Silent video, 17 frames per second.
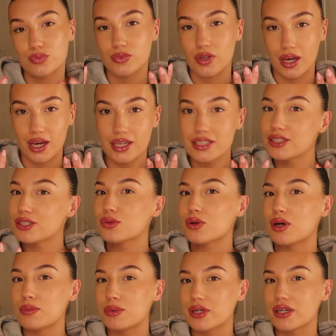hence
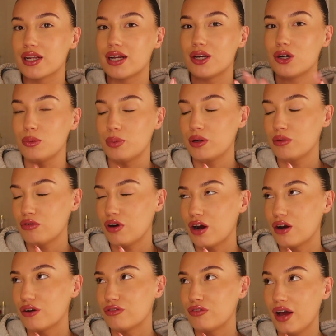why I'm looking a little bit
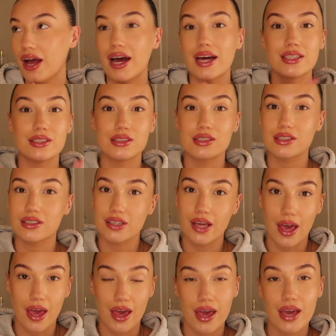rough and
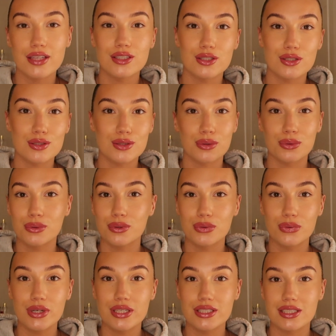hence all the
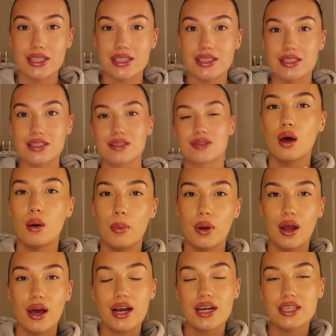noises.
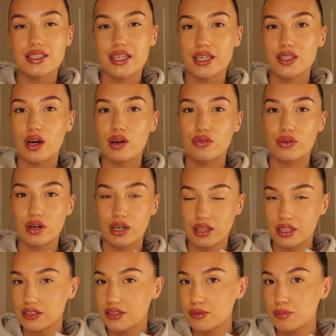But like I said, I feel
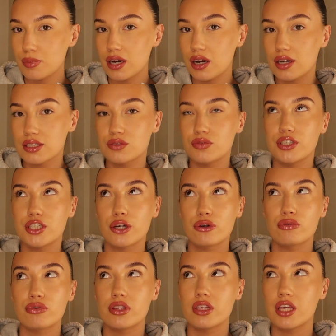like this is my last
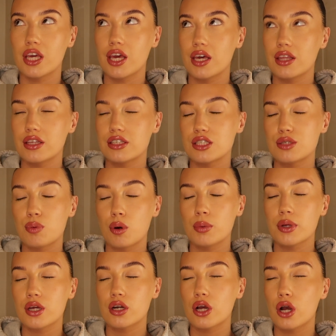video for the year. This is
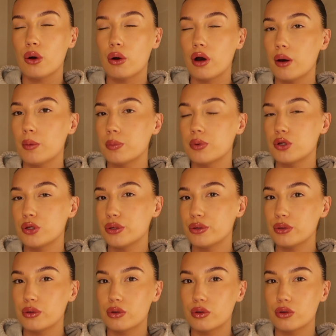probably going to go up
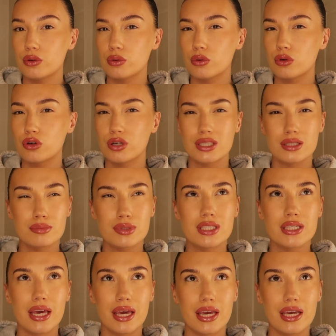New Christmas
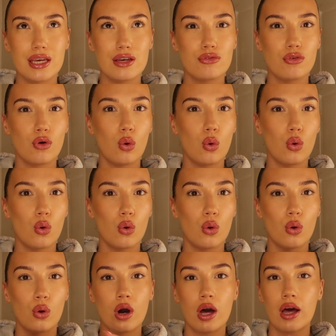Eve
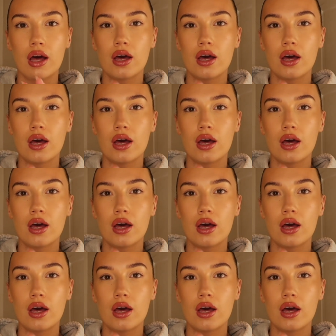or...